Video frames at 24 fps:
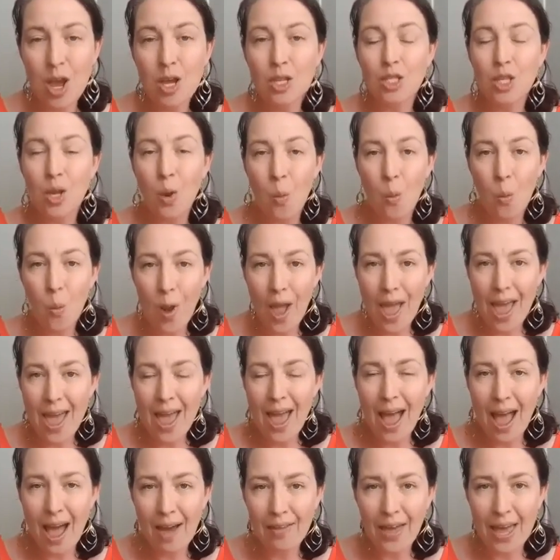So
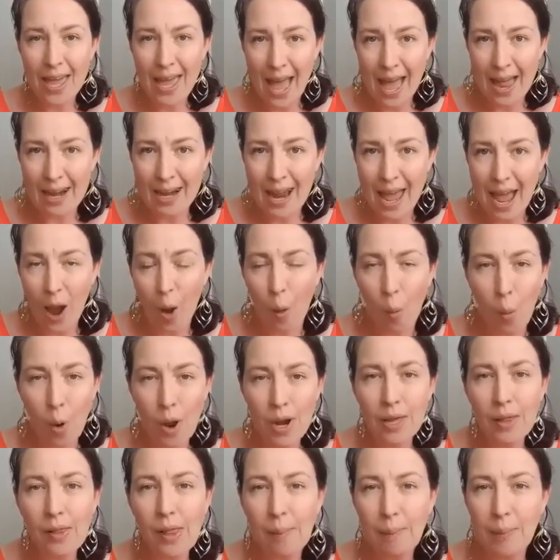where are they at now?
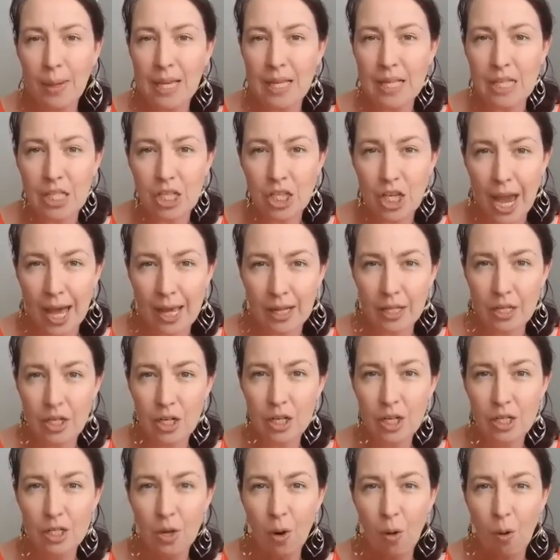What are their biggest
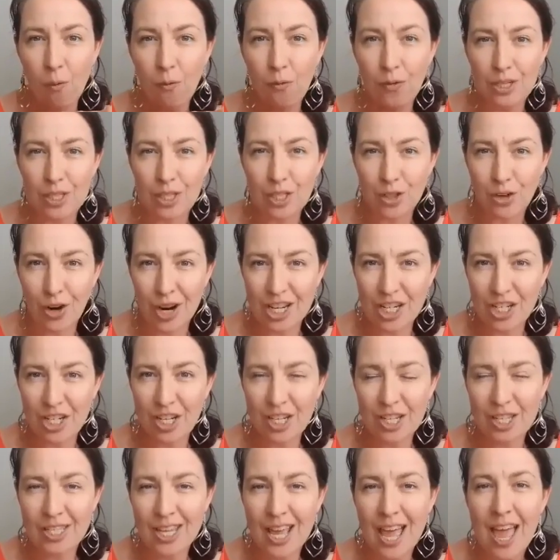challenges or
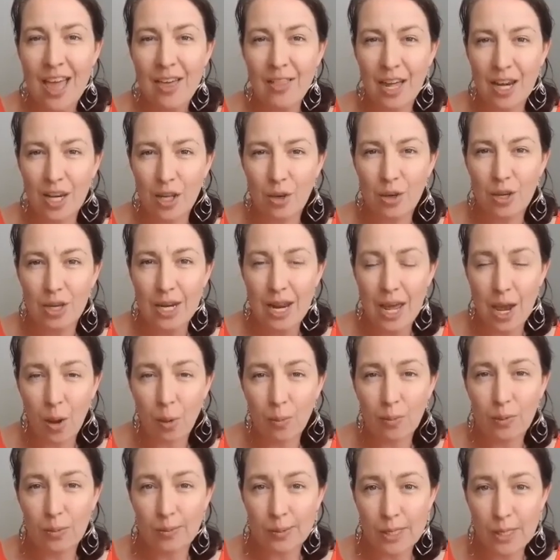frustrations that you can
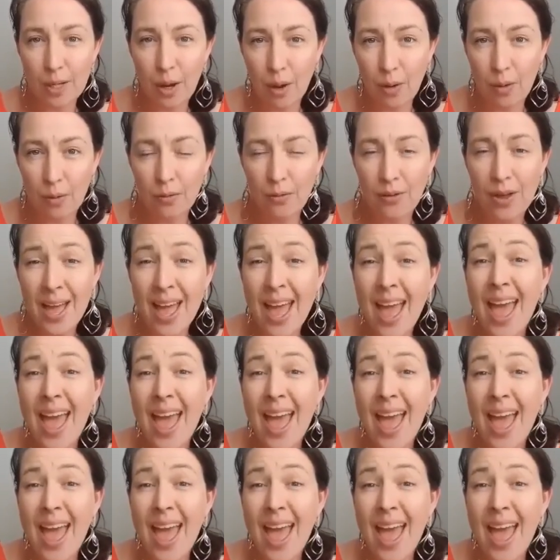help them solve?